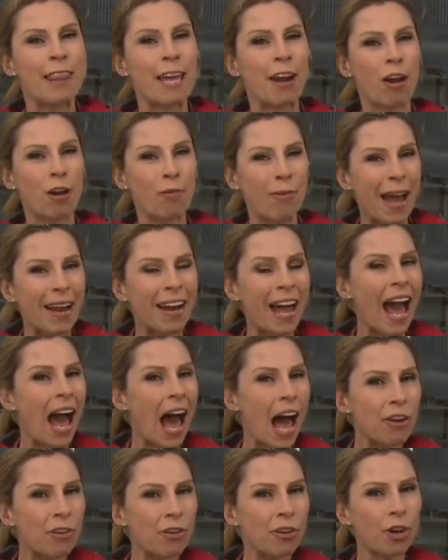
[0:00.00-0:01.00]
There are around one
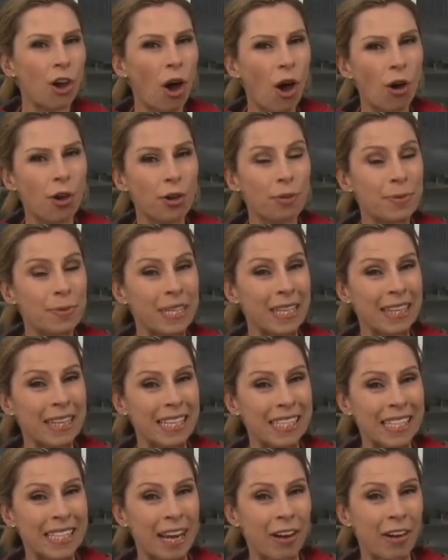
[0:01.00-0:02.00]
hundred homes in
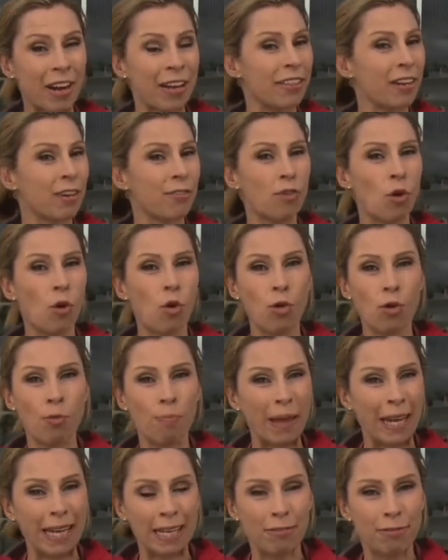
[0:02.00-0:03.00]
this area that have all
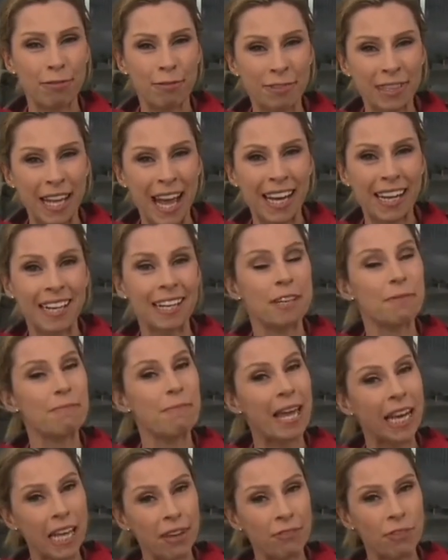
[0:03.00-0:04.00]
been flooded,
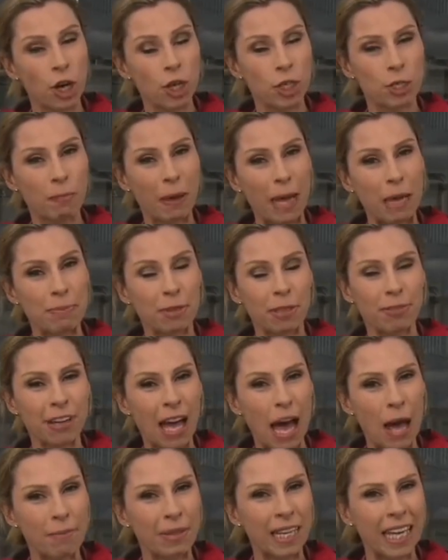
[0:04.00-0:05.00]
and many of those people have
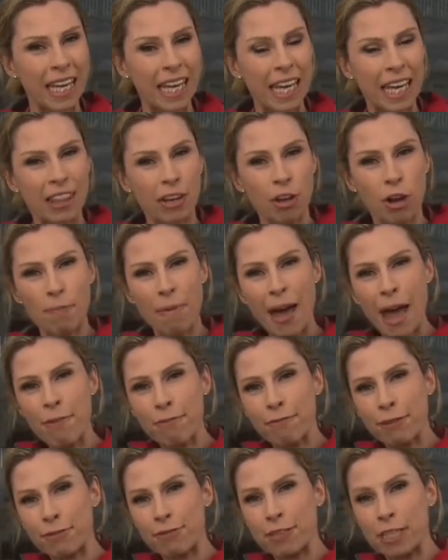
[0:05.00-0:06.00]
come here. There are
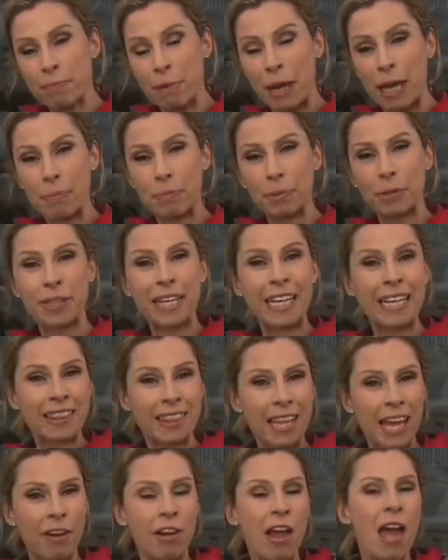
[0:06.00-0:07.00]
about fifty people
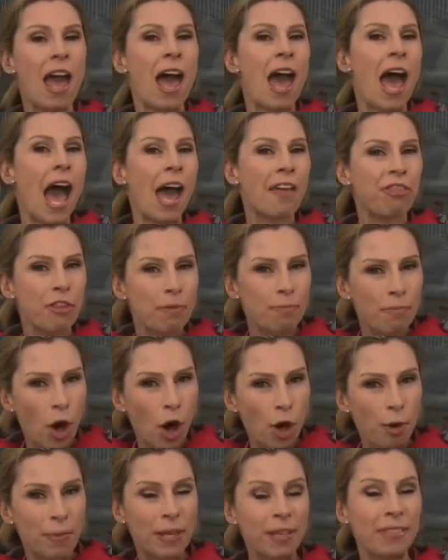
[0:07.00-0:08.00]
in there at the
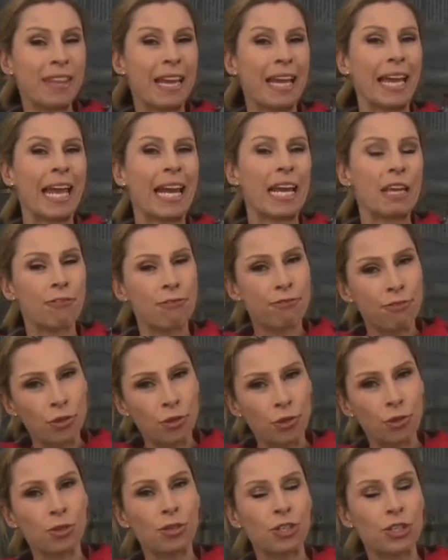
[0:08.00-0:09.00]
moment. They're getting
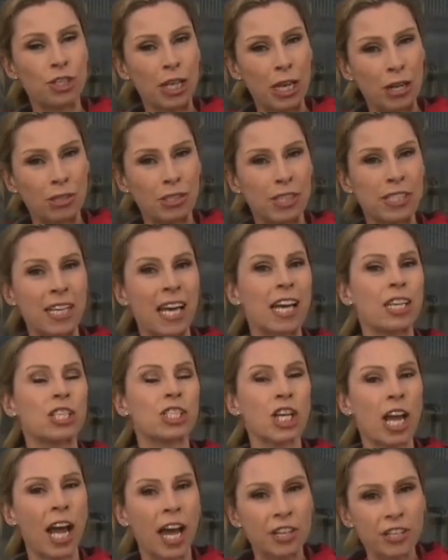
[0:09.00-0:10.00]
food, shelter,
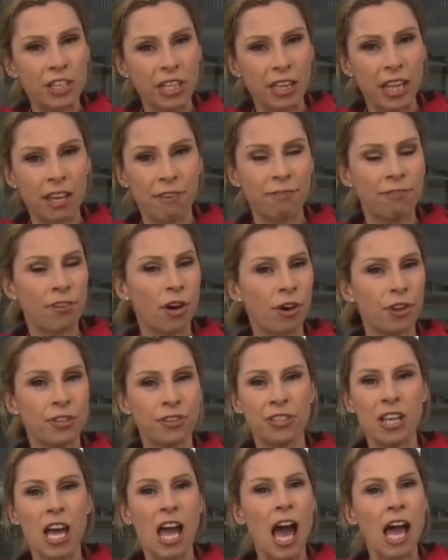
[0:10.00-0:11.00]
charging their
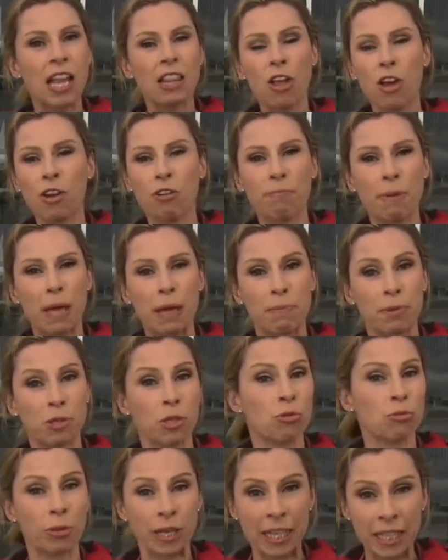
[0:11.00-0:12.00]
phones. A lot of
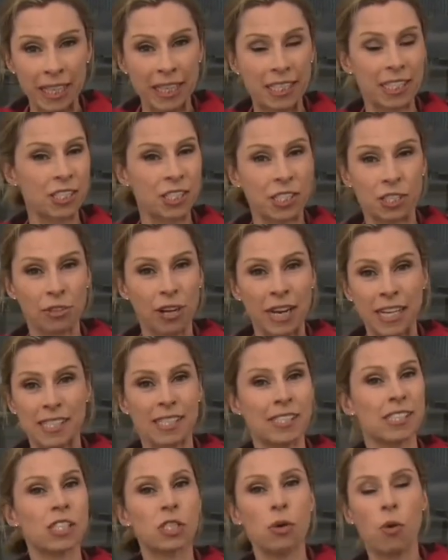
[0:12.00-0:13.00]
people are really
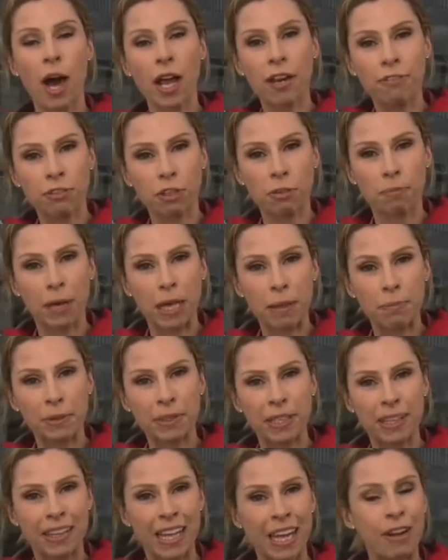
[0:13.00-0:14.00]
distressed. There's quite a few
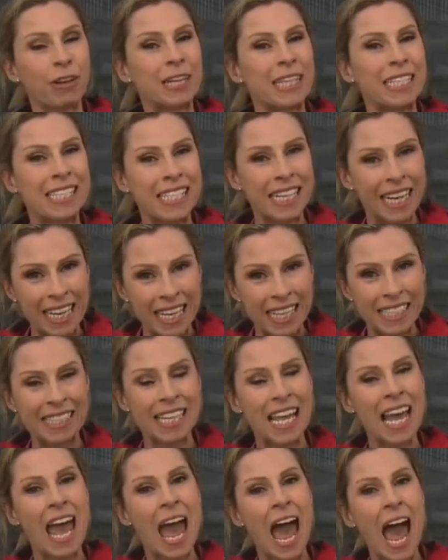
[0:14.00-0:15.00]
people in there in
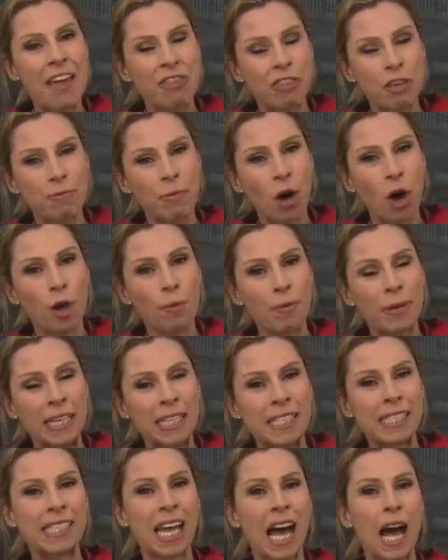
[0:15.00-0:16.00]
tears at the
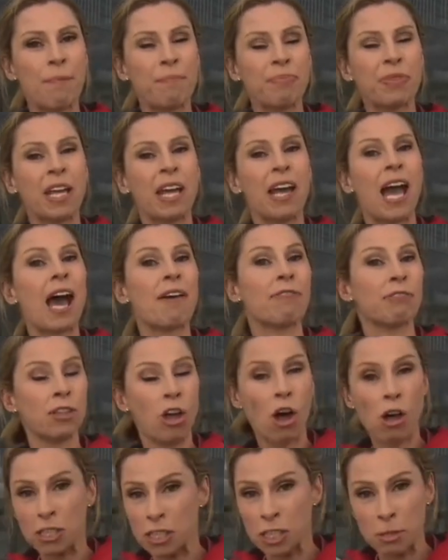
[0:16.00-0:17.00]
moment. Some have
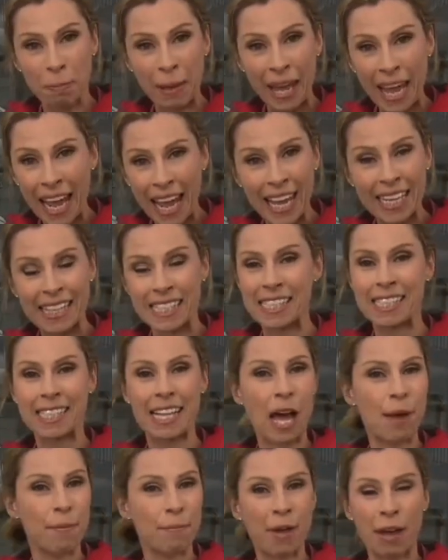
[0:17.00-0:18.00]
lost pets,
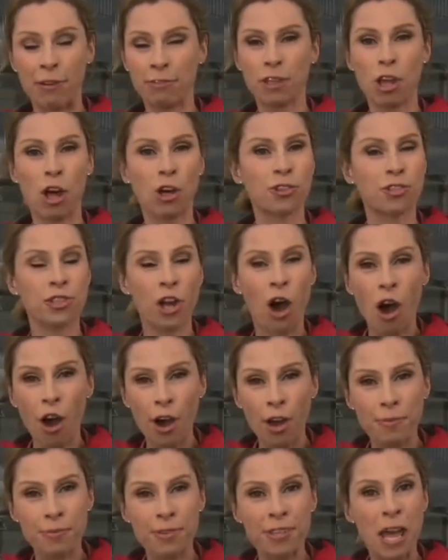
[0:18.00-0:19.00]
some have lost
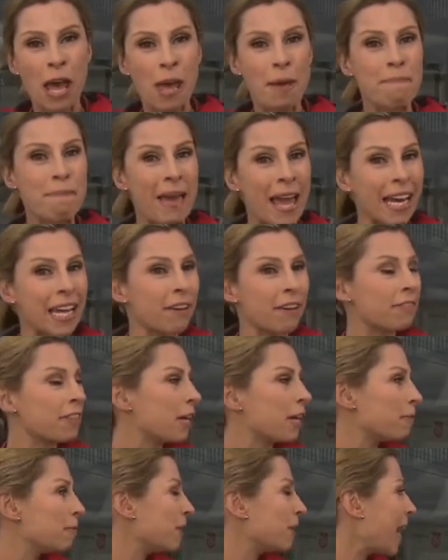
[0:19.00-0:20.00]
homes. Many of
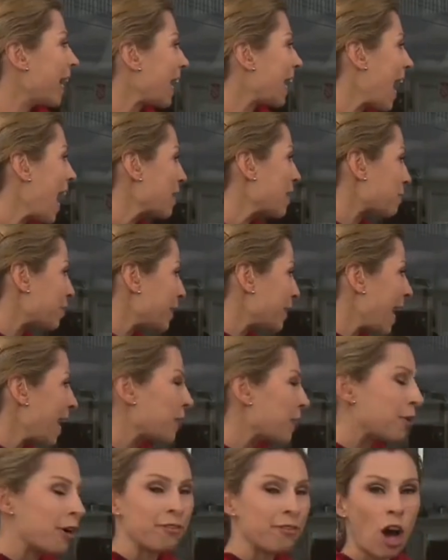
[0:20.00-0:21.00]
them, like
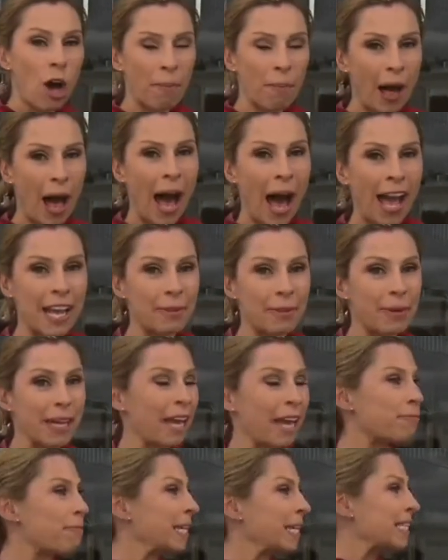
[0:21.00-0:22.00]
Antoinette, who I've got behind
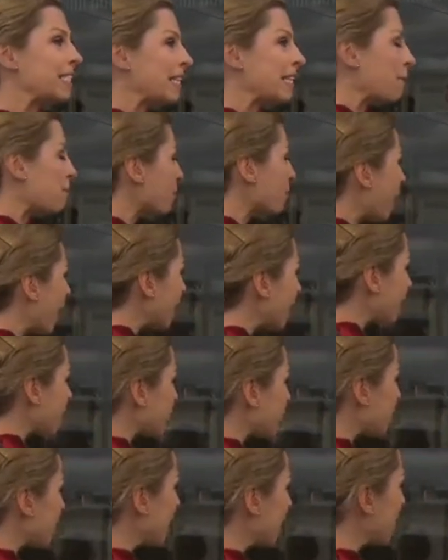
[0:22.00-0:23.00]
me, have been separated from